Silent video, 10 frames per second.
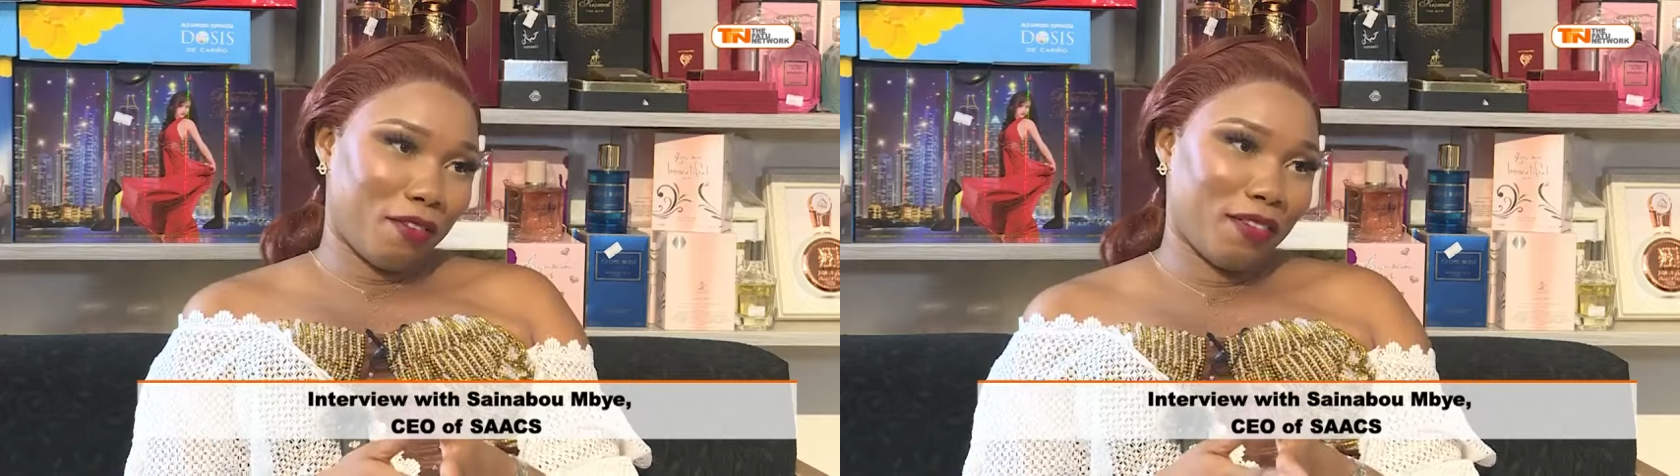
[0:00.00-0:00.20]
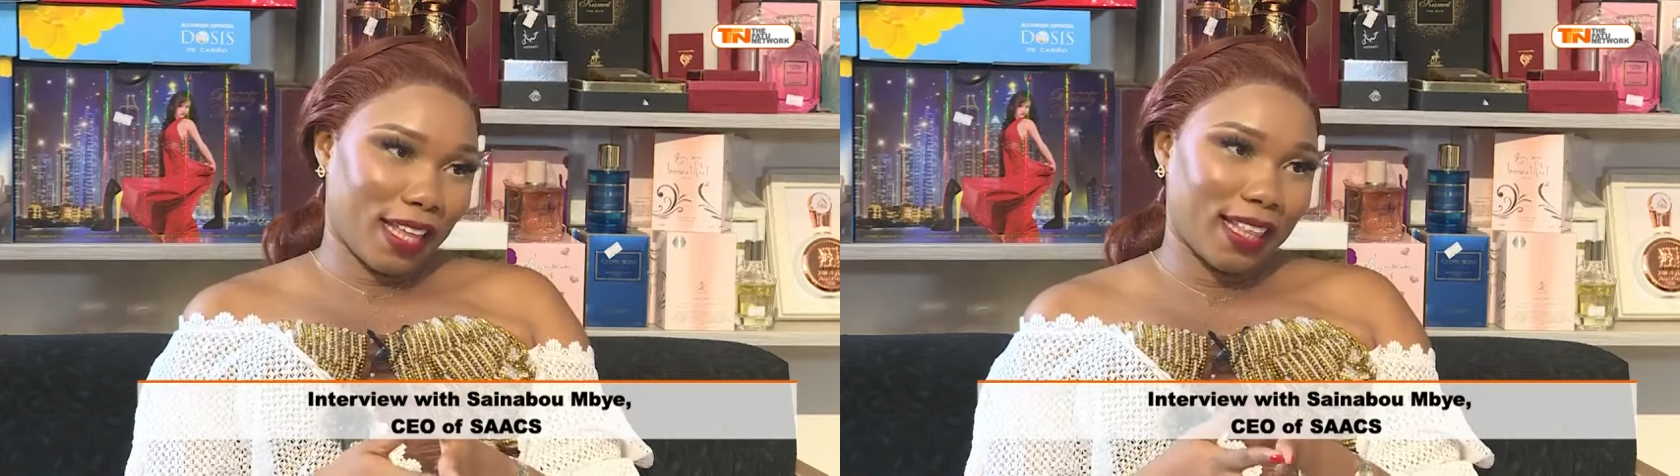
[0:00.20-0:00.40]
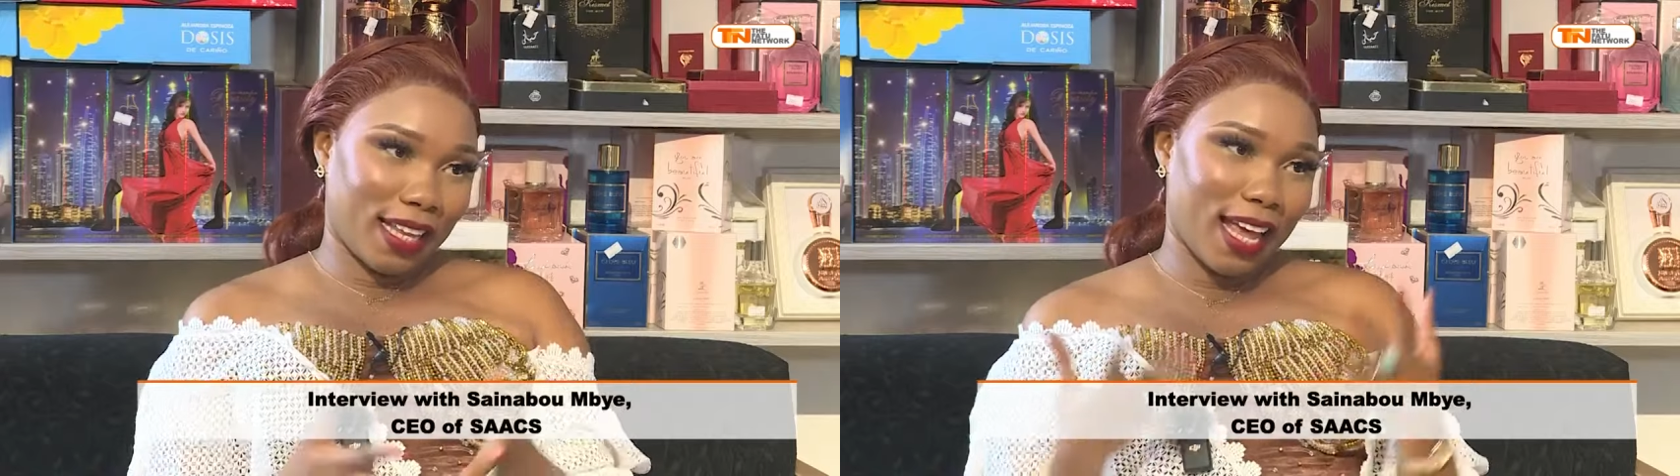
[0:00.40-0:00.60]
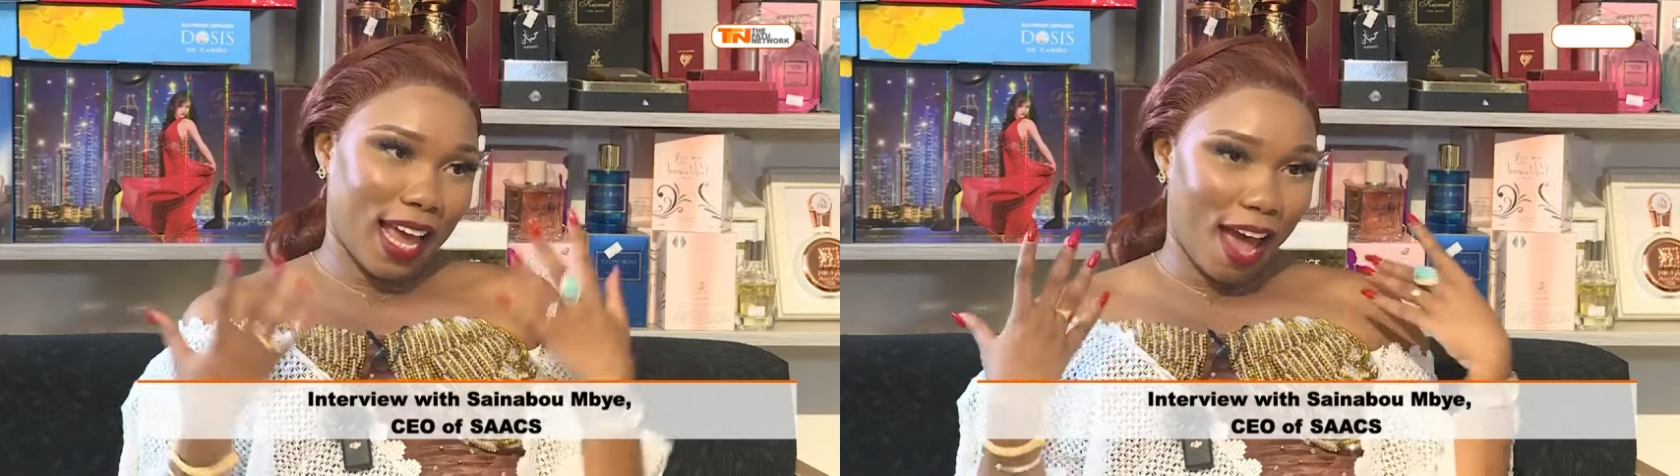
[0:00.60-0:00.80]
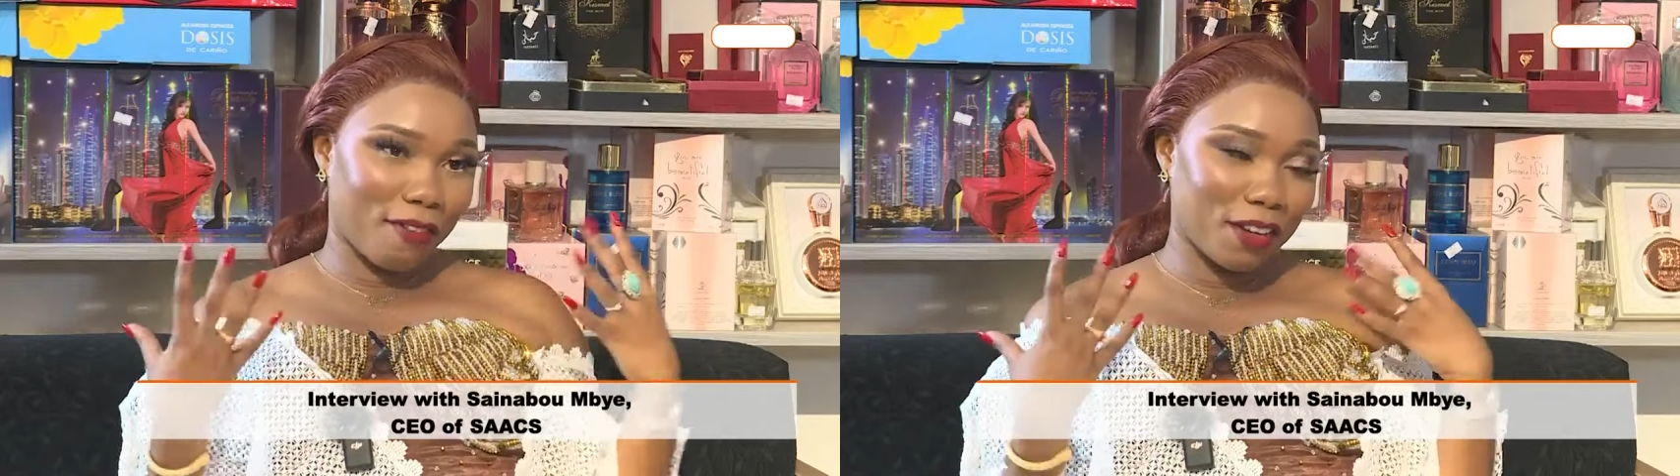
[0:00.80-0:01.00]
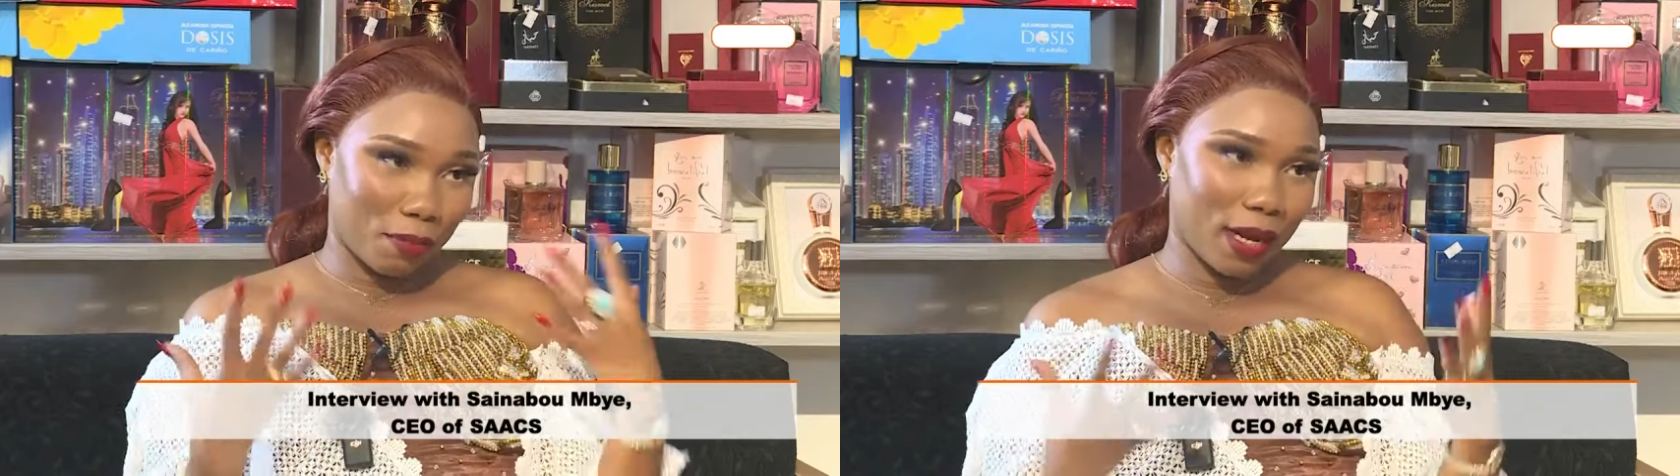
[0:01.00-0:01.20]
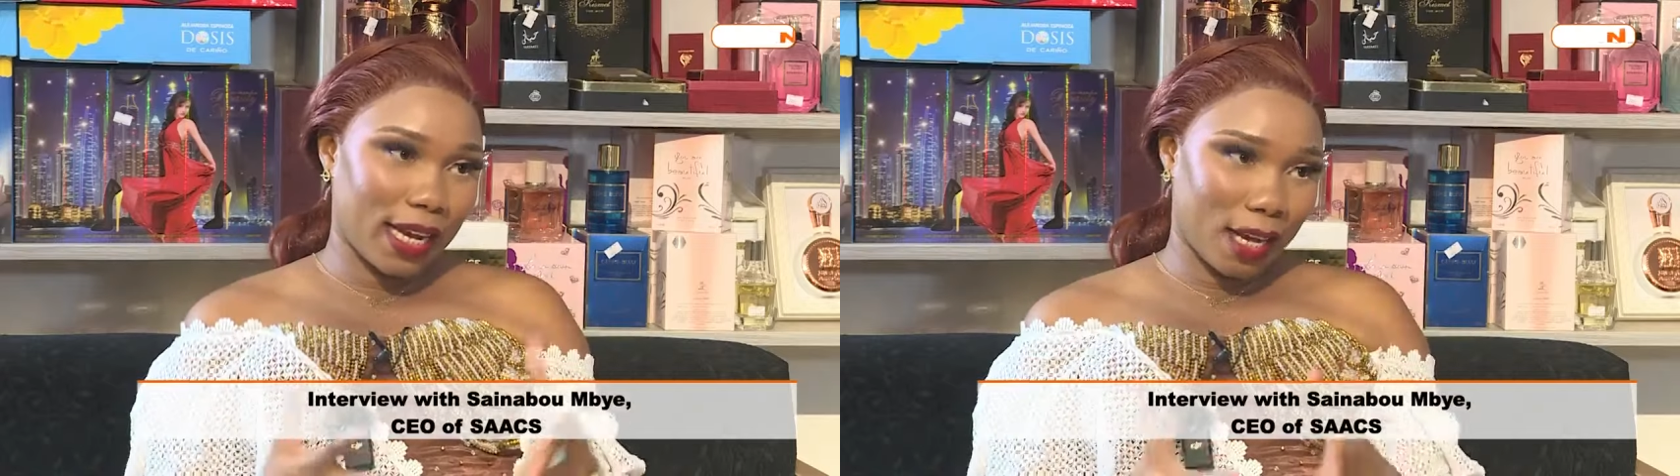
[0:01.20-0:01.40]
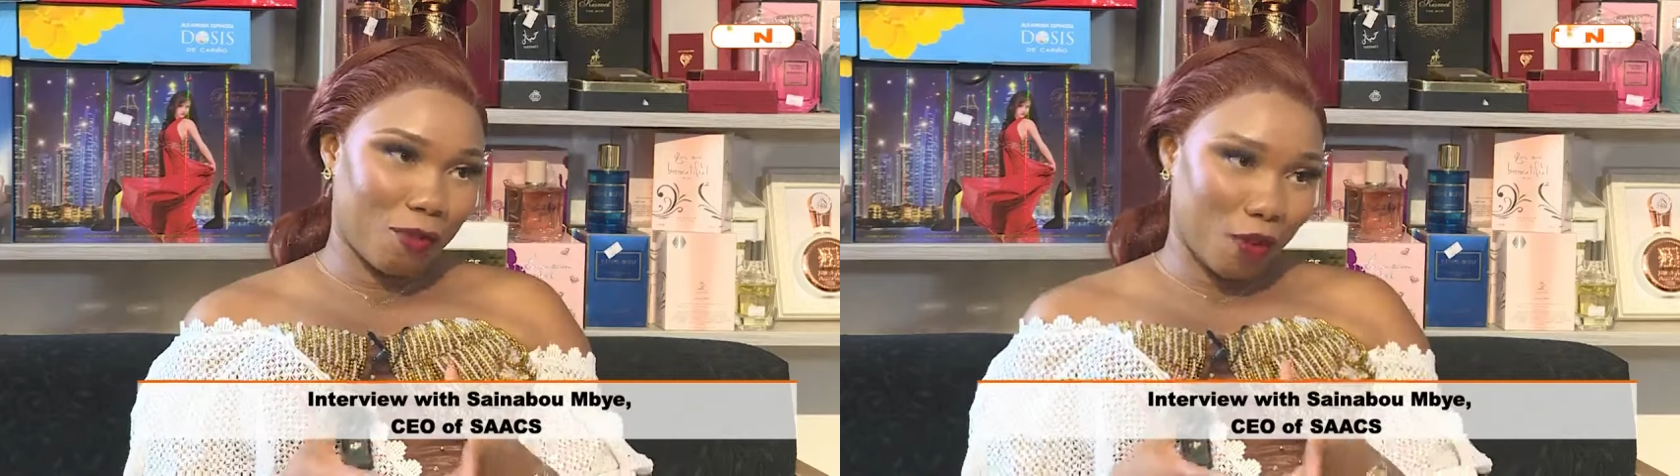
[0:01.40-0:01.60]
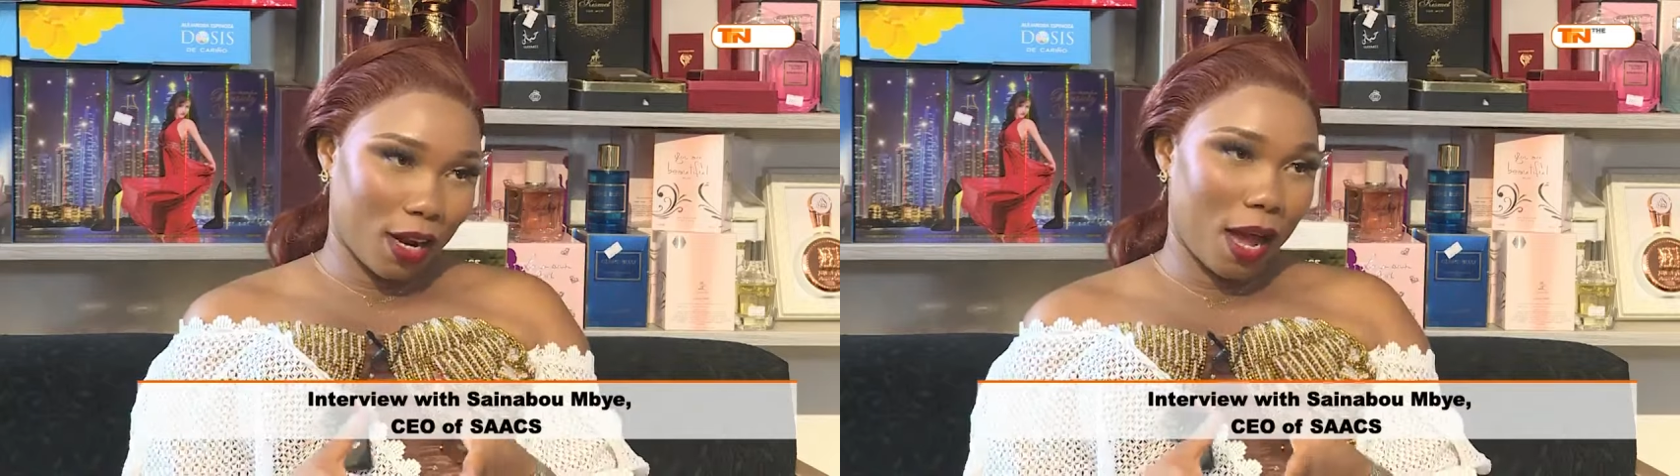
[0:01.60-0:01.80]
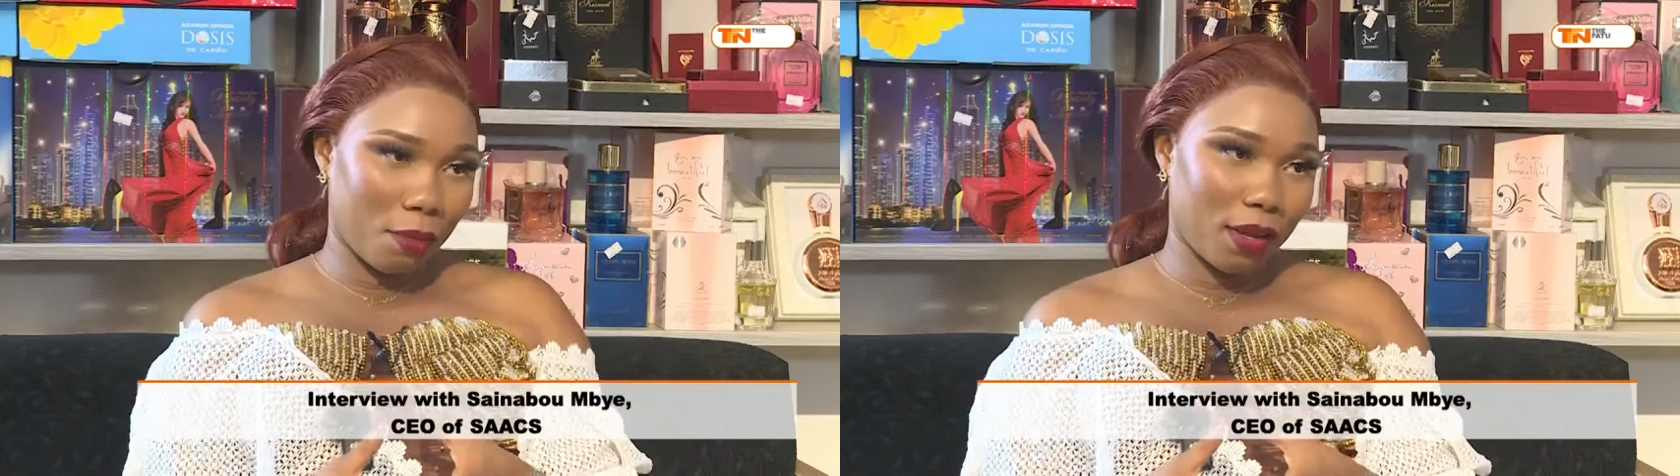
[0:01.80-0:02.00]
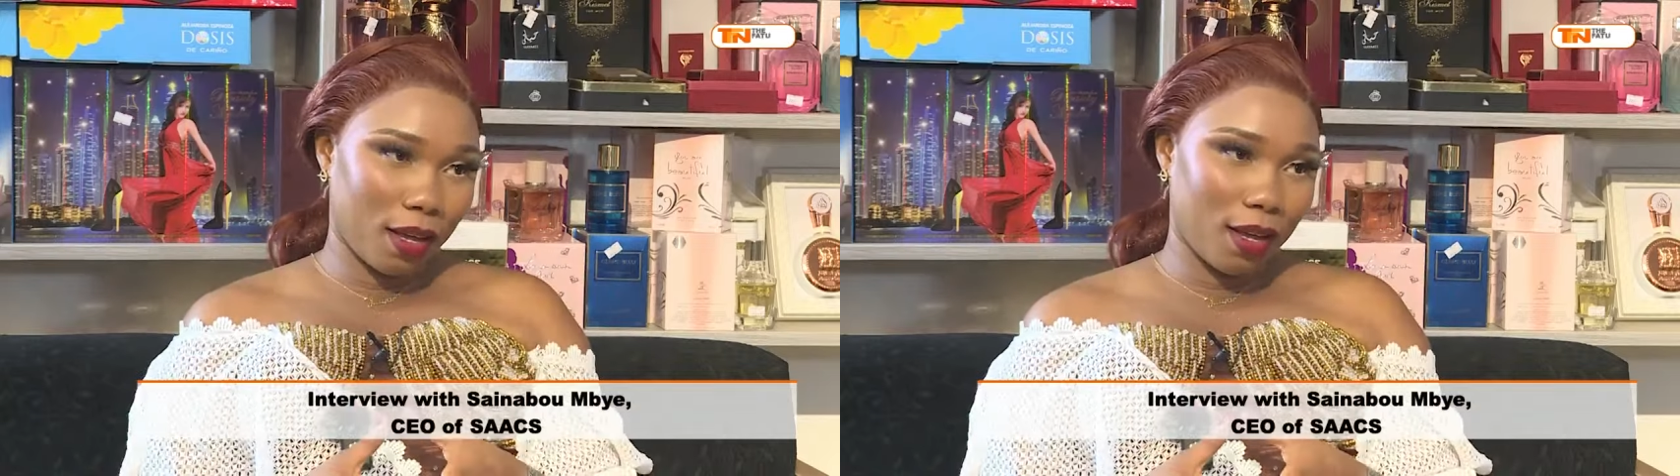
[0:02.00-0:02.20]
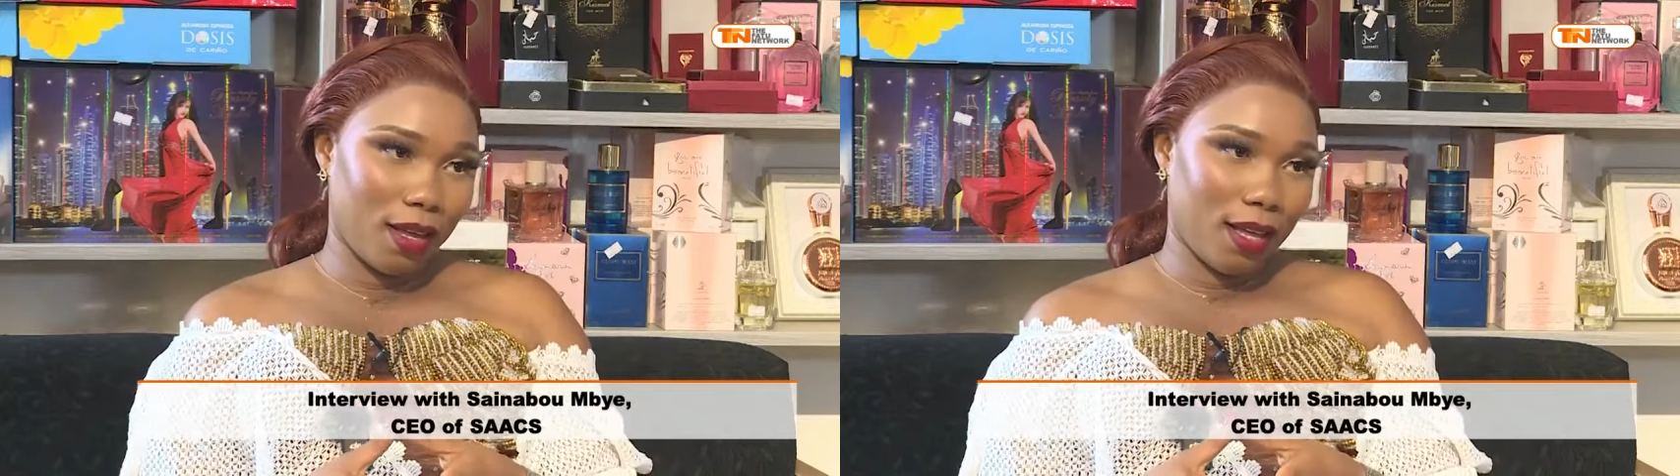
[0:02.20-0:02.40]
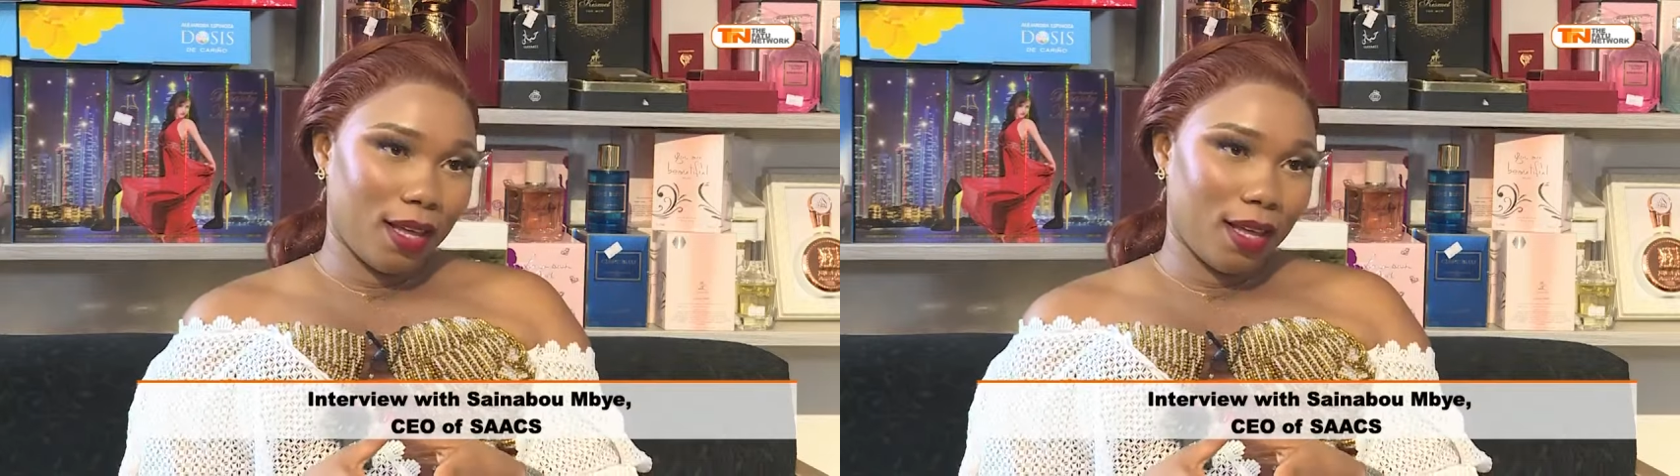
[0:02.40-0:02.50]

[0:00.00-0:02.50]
everything that I have in my head for Gambia.